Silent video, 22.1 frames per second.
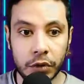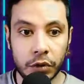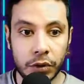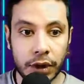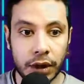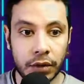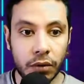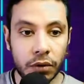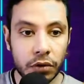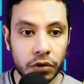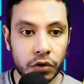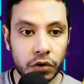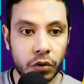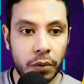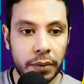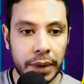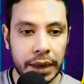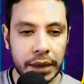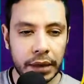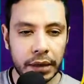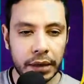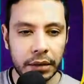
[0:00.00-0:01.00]
can also
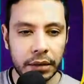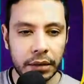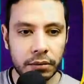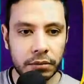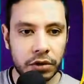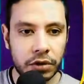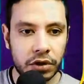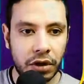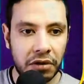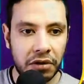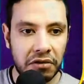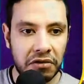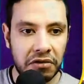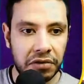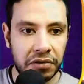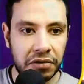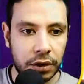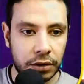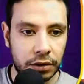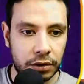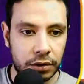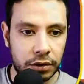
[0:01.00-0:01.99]
make some
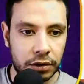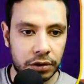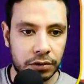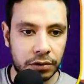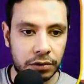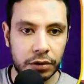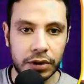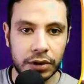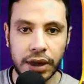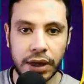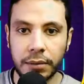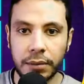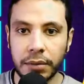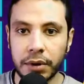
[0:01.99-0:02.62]
filters, for example,